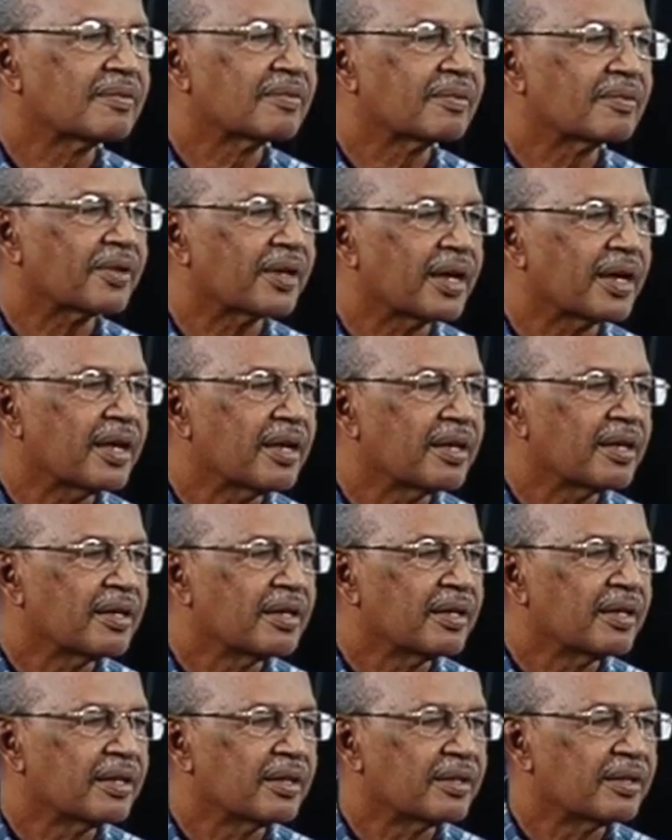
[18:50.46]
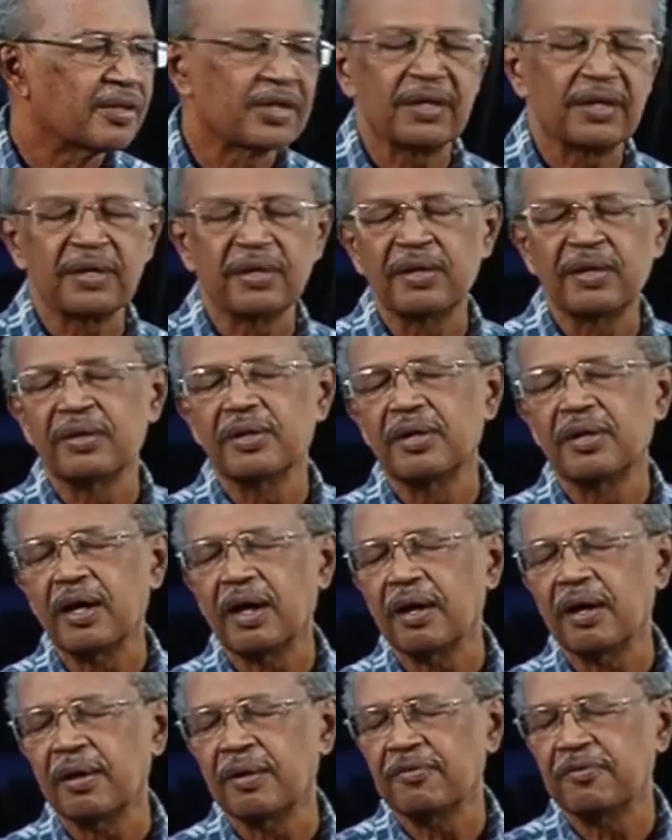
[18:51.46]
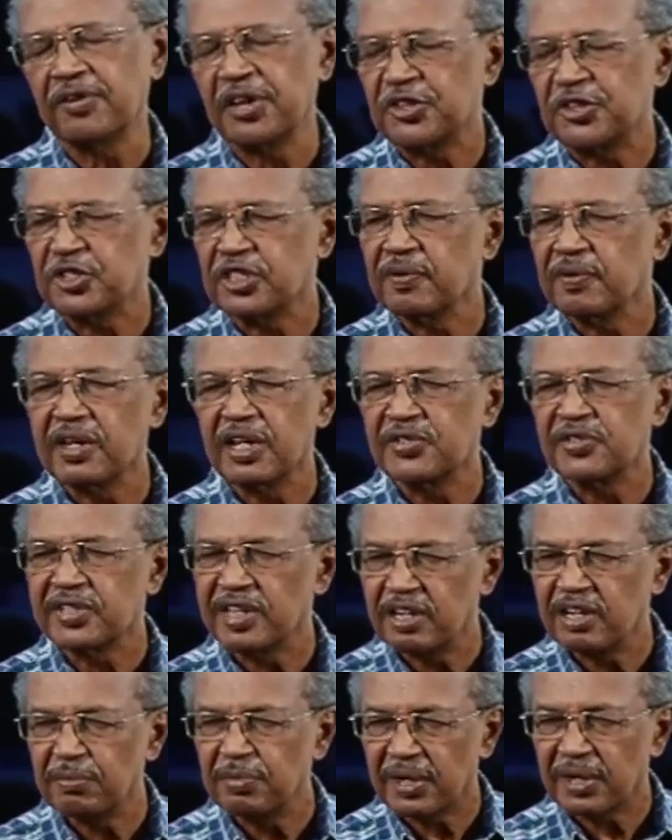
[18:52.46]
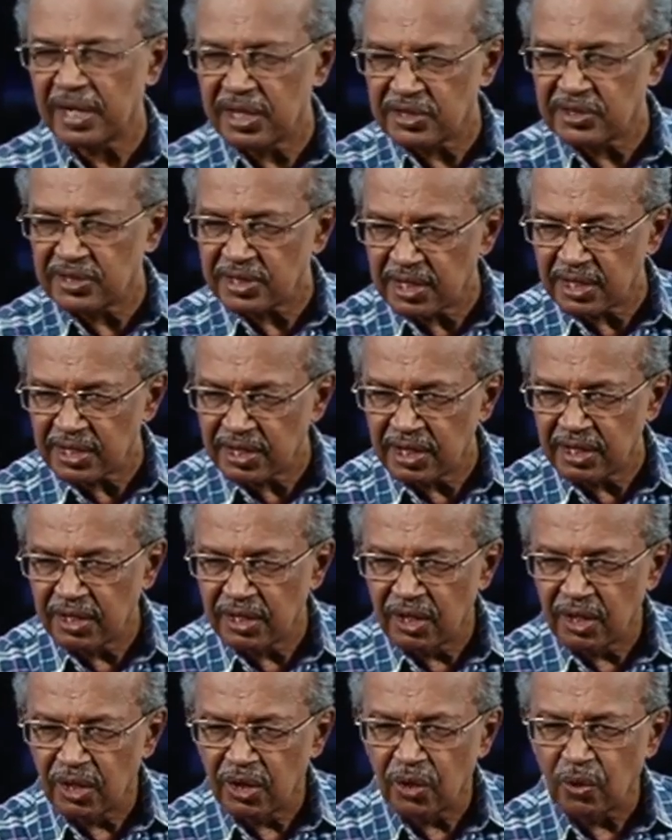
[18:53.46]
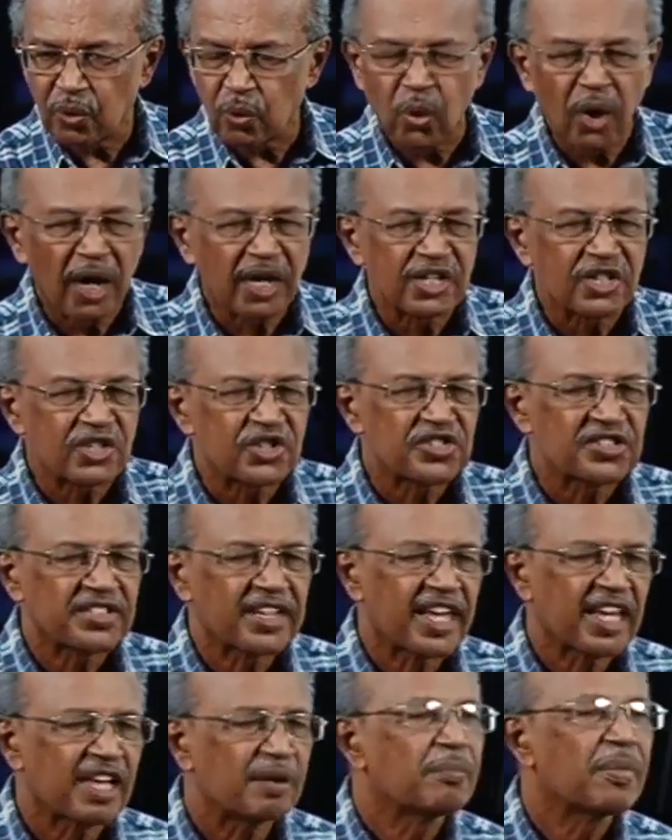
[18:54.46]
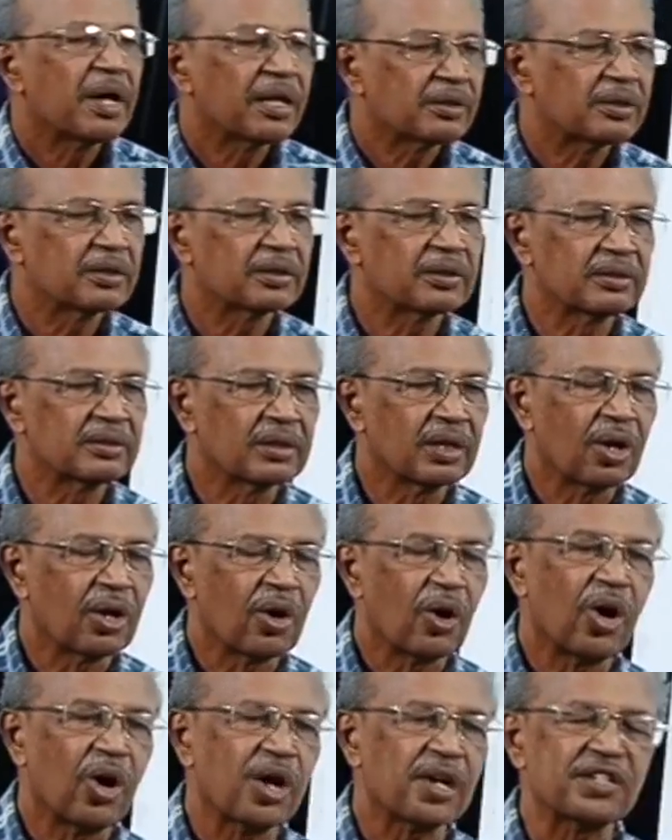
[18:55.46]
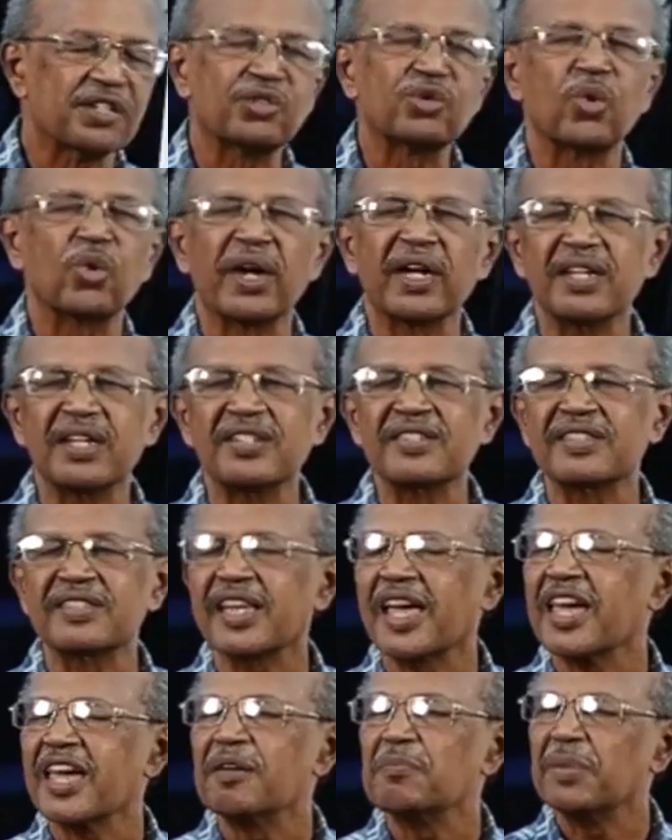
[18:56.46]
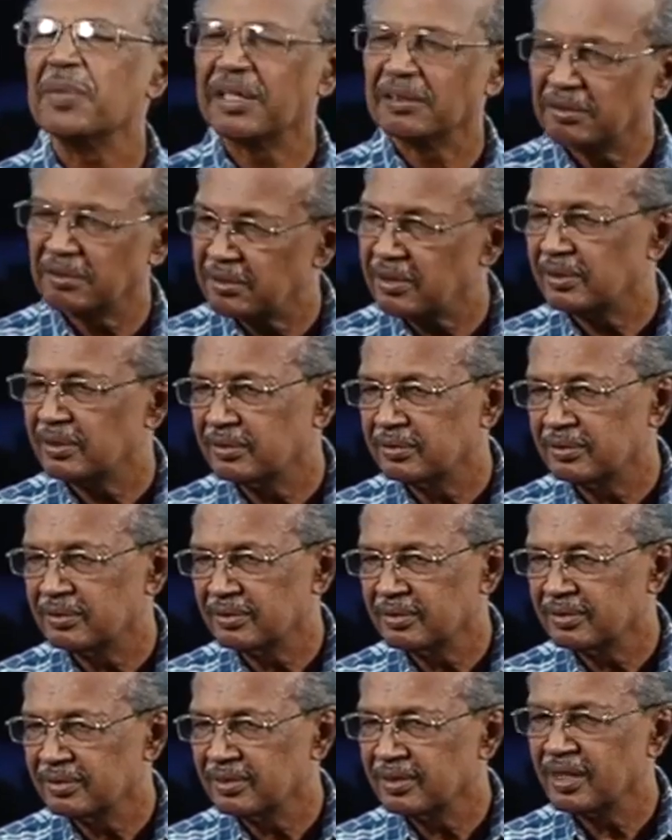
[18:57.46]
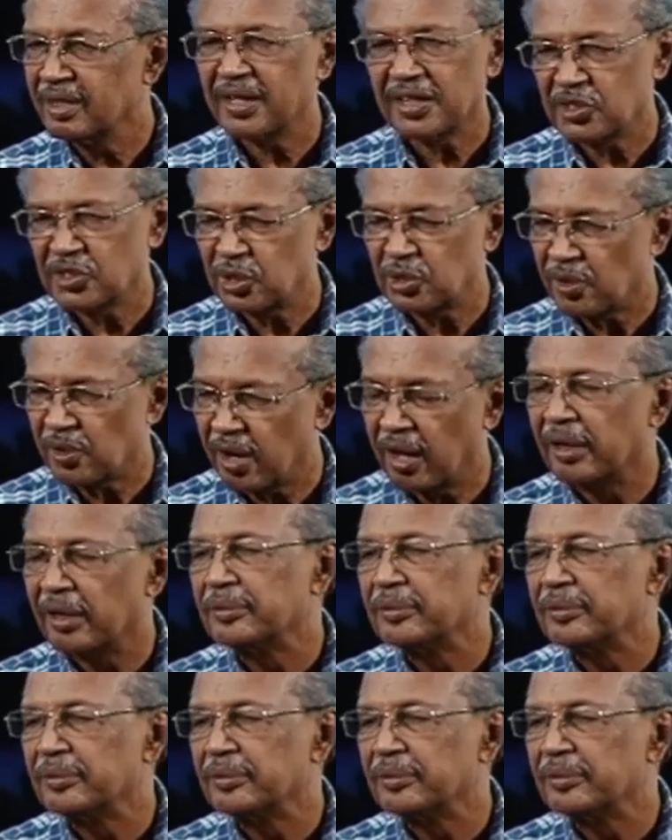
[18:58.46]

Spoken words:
Okay. The festival is celebrated once a month or twice a month, etc.